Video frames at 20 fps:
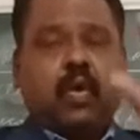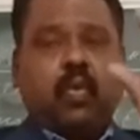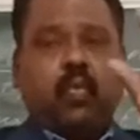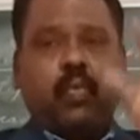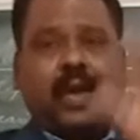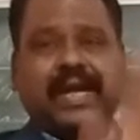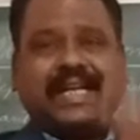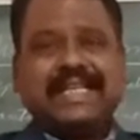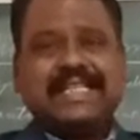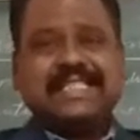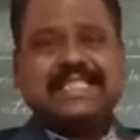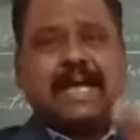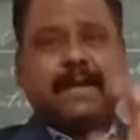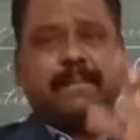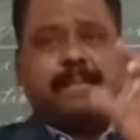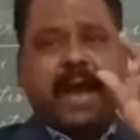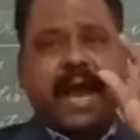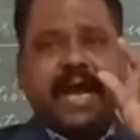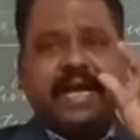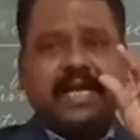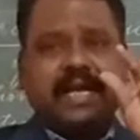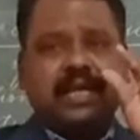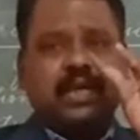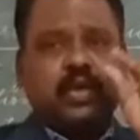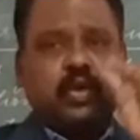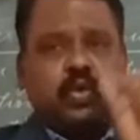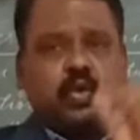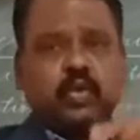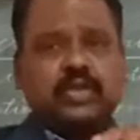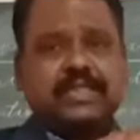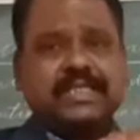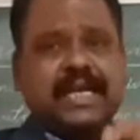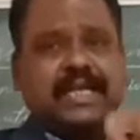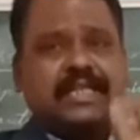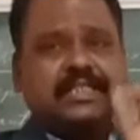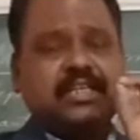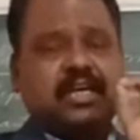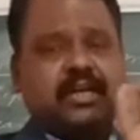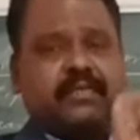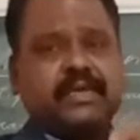what is the final goods
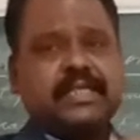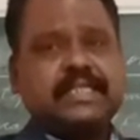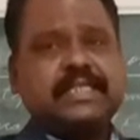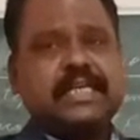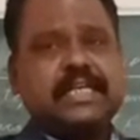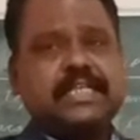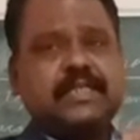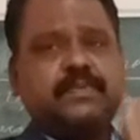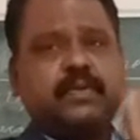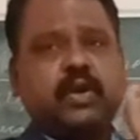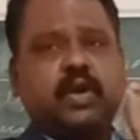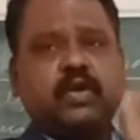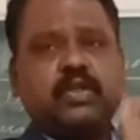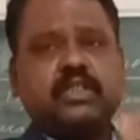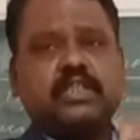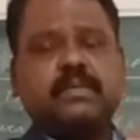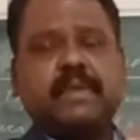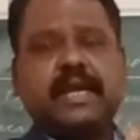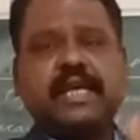and services produced